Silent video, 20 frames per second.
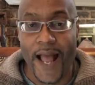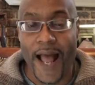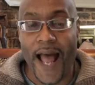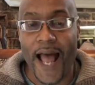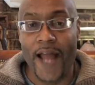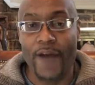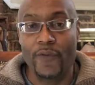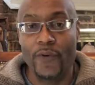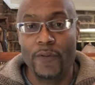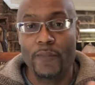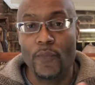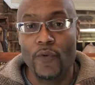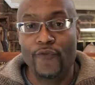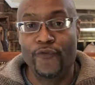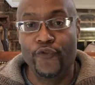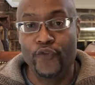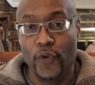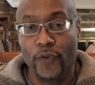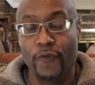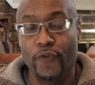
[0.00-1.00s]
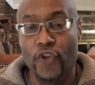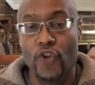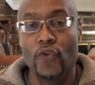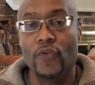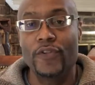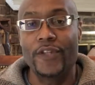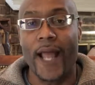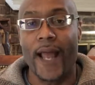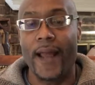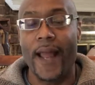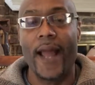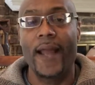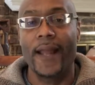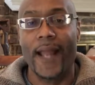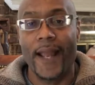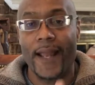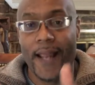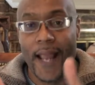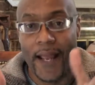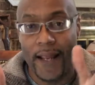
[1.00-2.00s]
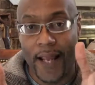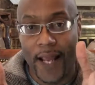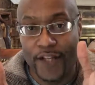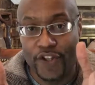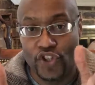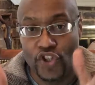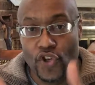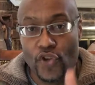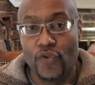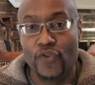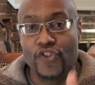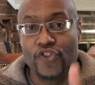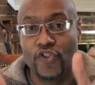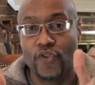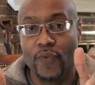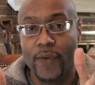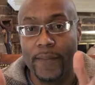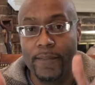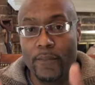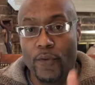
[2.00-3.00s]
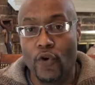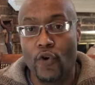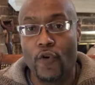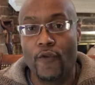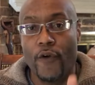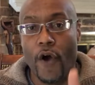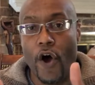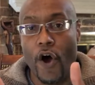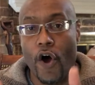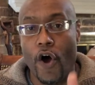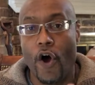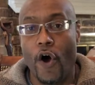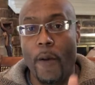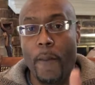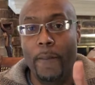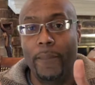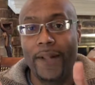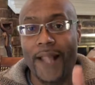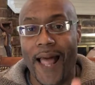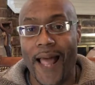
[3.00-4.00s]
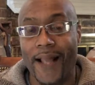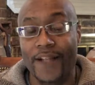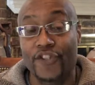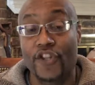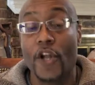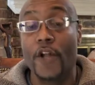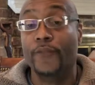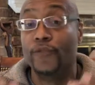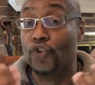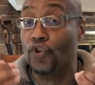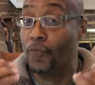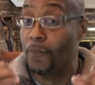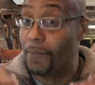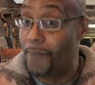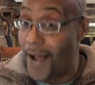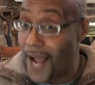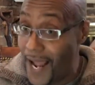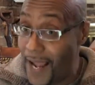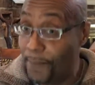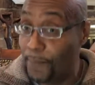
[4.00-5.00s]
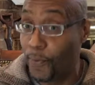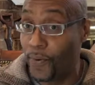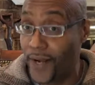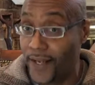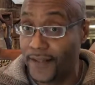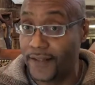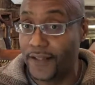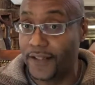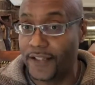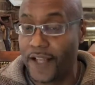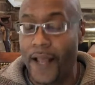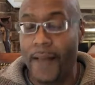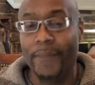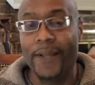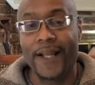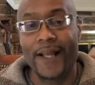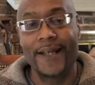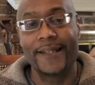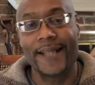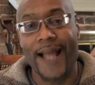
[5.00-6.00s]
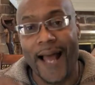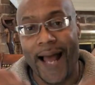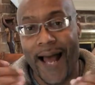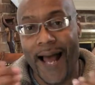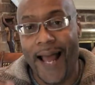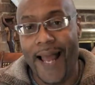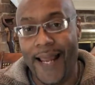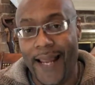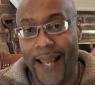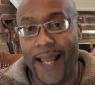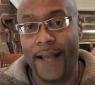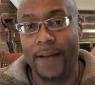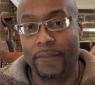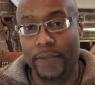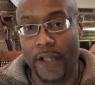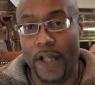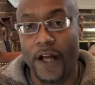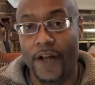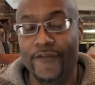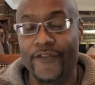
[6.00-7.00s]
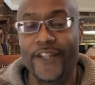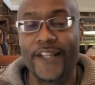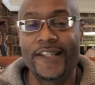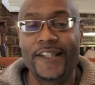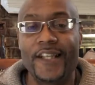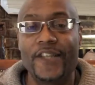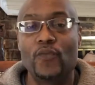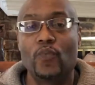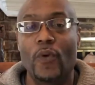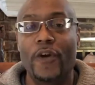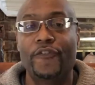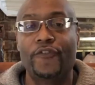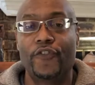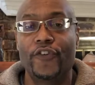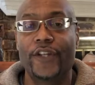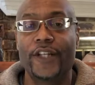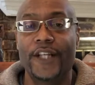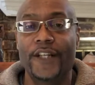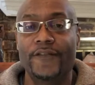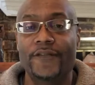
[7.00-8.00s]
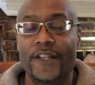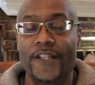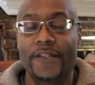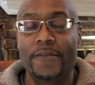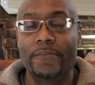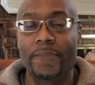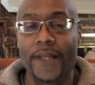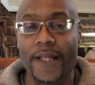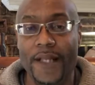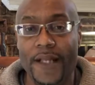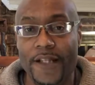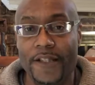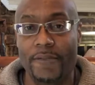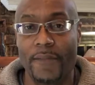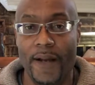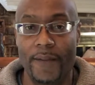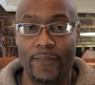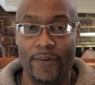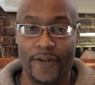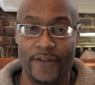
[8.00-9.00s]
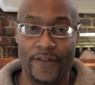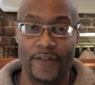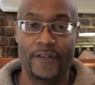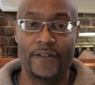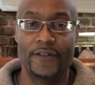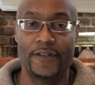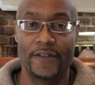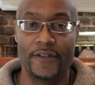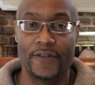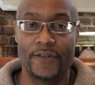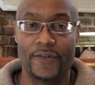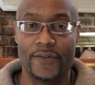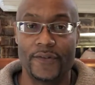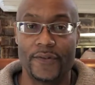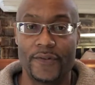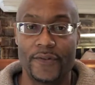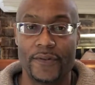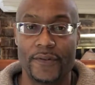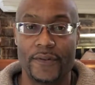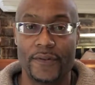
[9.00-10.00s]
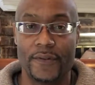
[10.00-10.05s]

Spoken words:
I choose to remove all blocks to my presence because I am love. This is what forgiveness means, my brothers and sisters.